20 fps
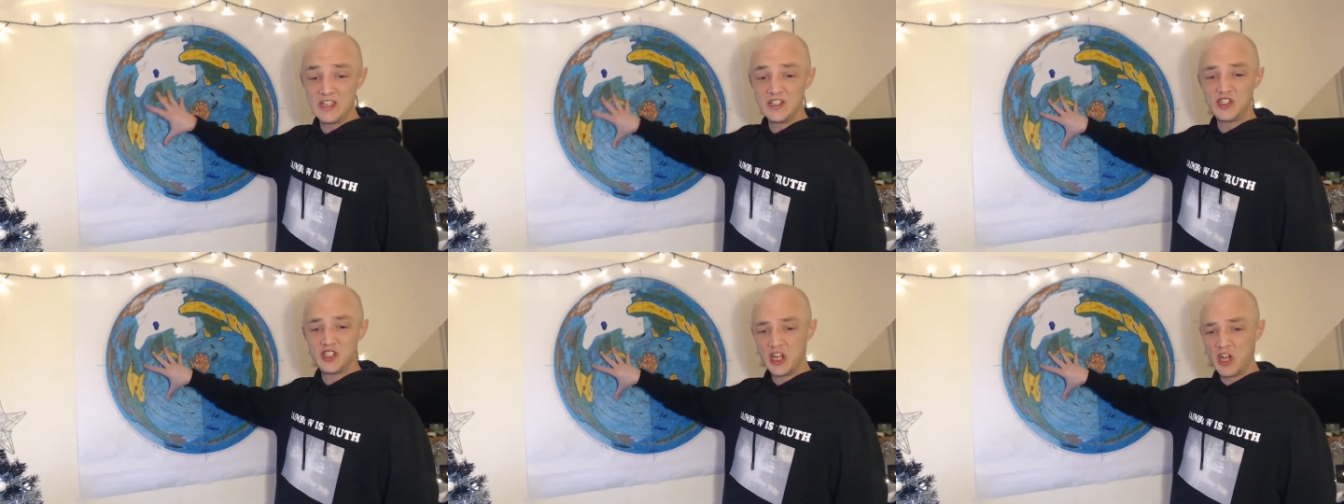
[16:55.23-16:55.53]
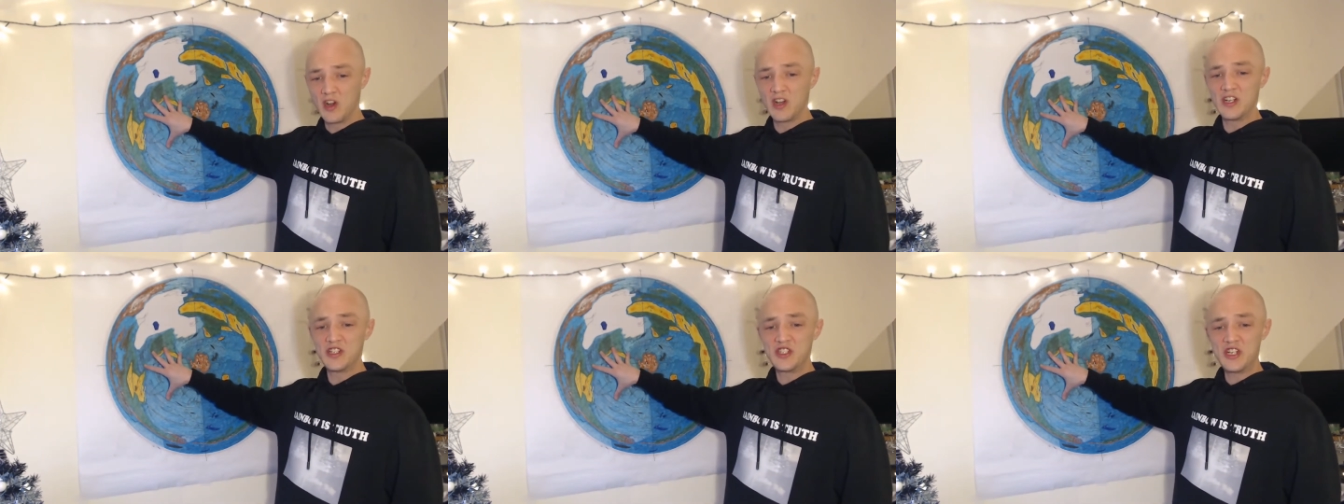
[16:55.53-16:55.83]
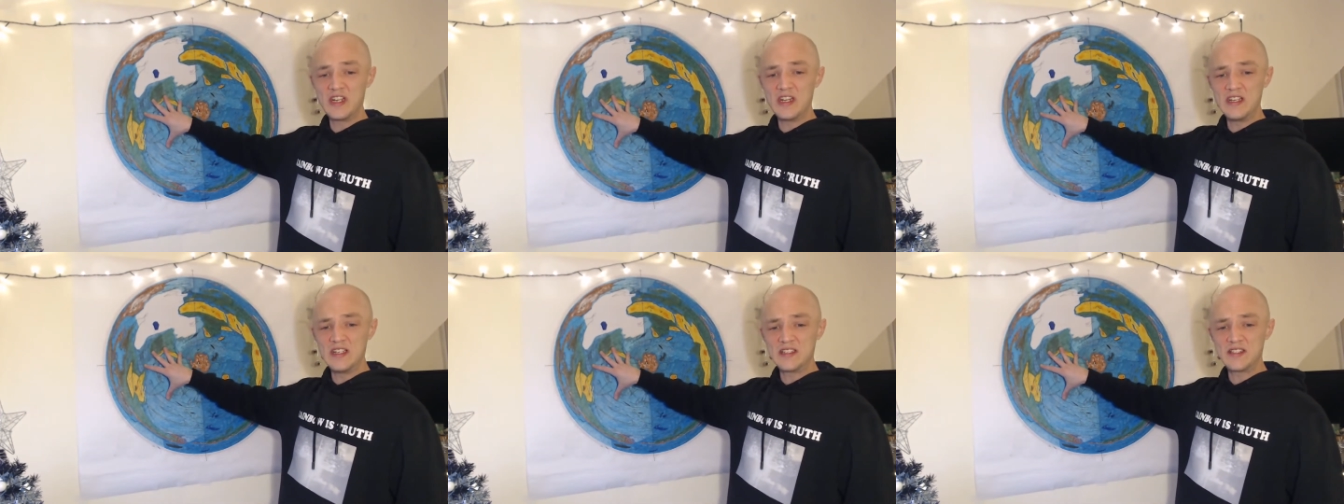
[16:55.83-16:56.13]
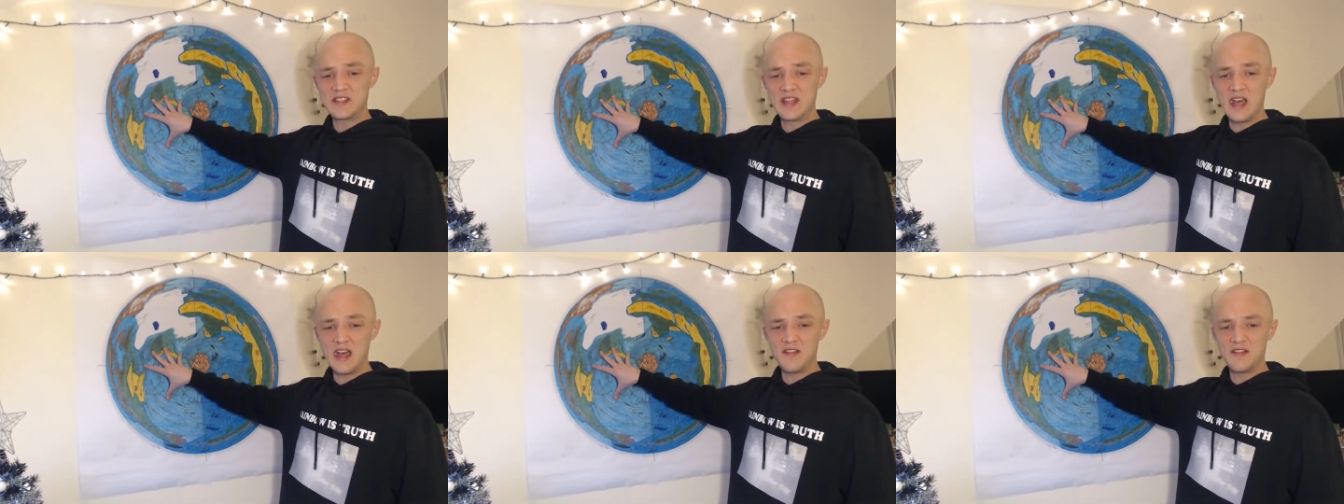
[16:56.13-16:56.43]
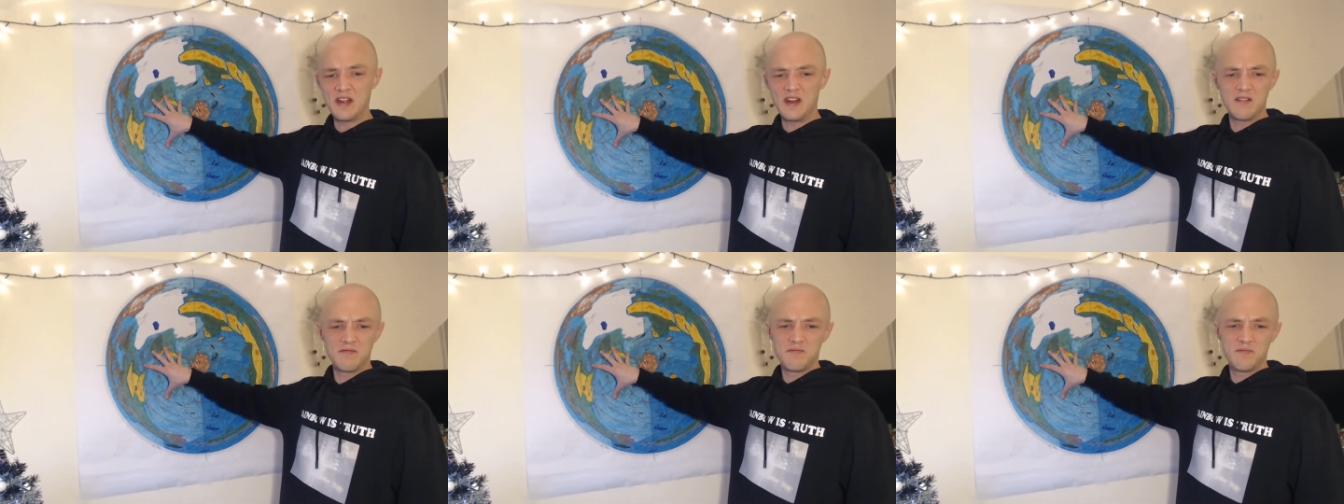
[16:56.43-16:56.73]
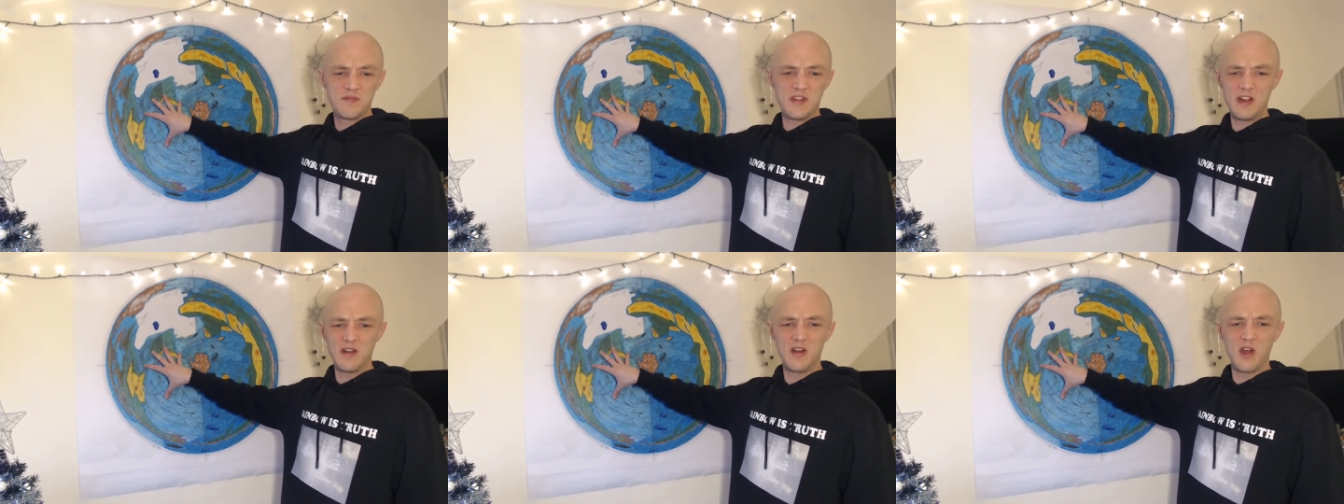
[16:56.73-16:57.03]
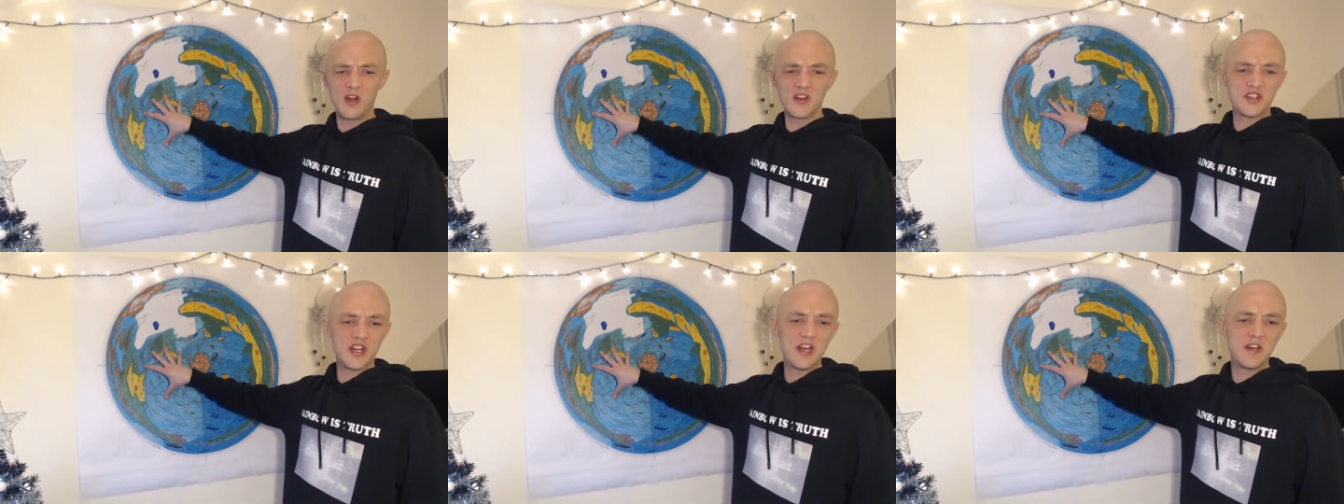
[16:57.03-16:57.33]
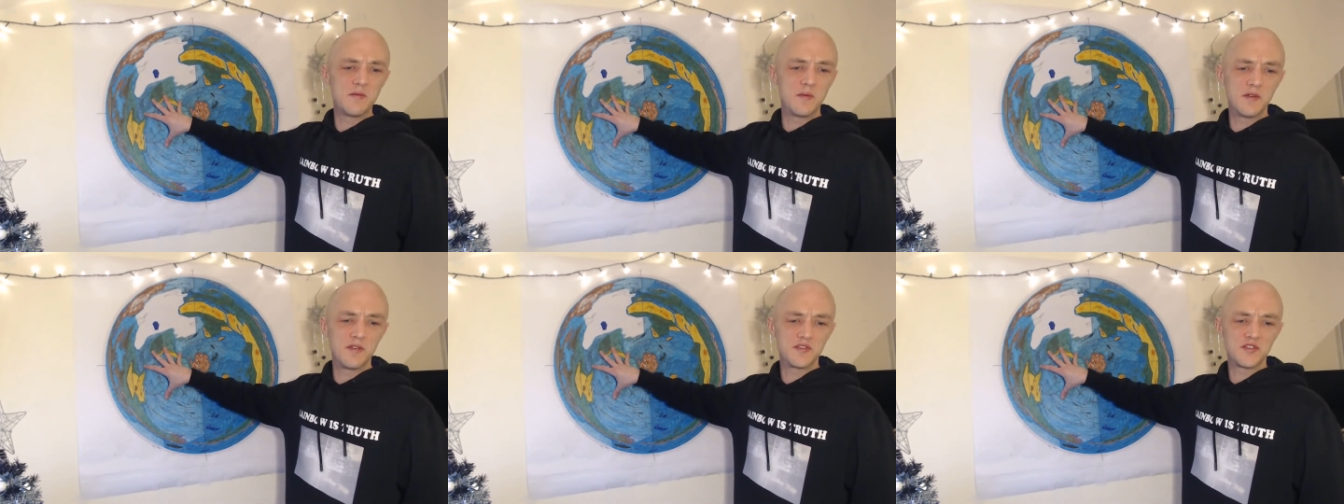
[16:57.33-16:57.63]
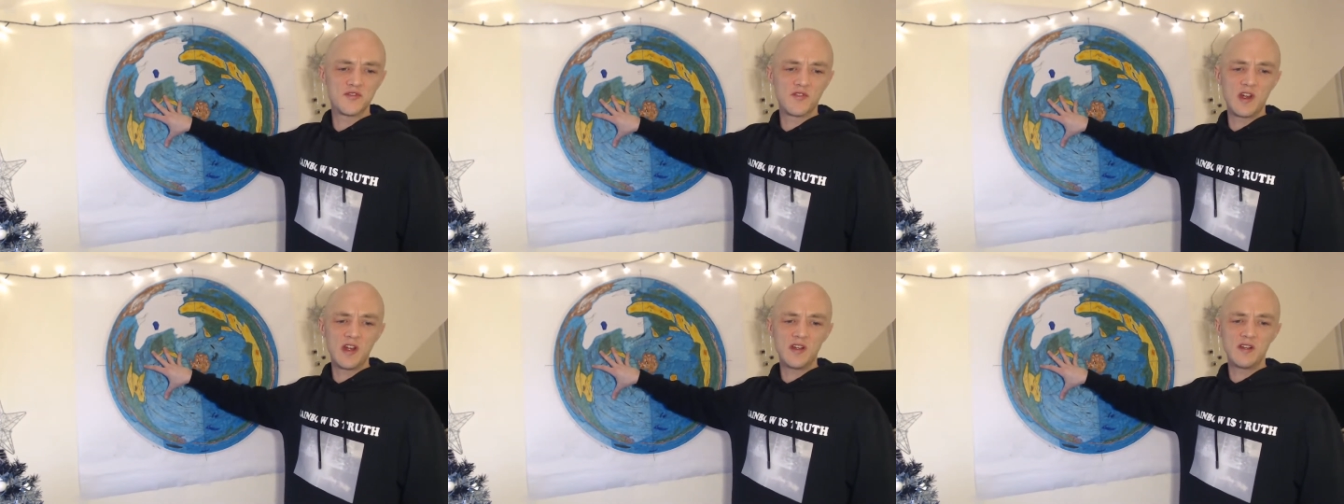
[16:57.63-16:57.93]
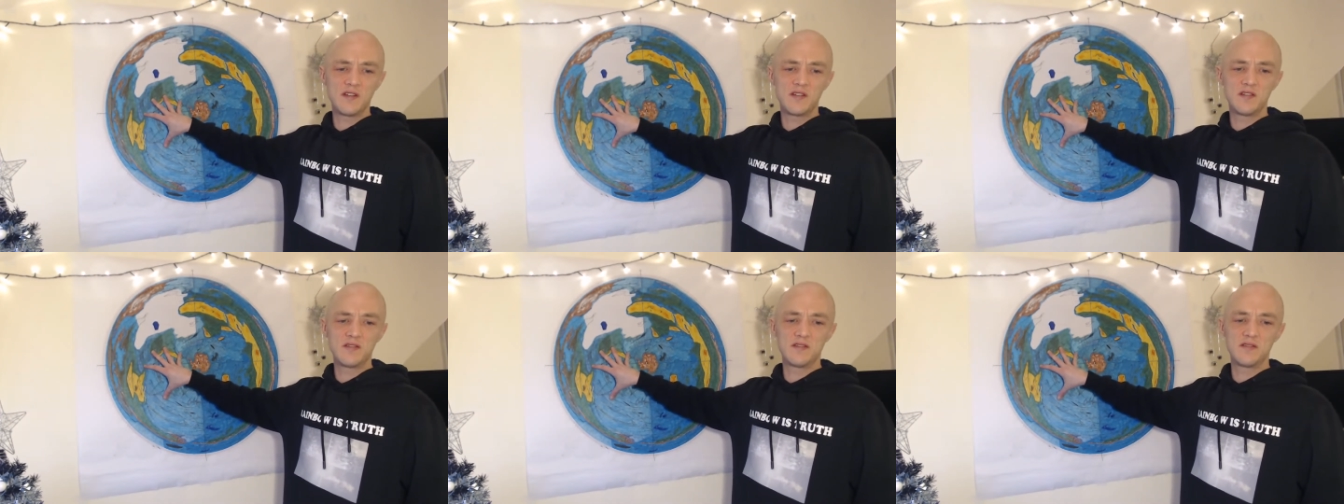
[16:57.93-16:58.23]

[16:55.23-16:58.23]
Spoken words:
in geology is that they're large animals, right?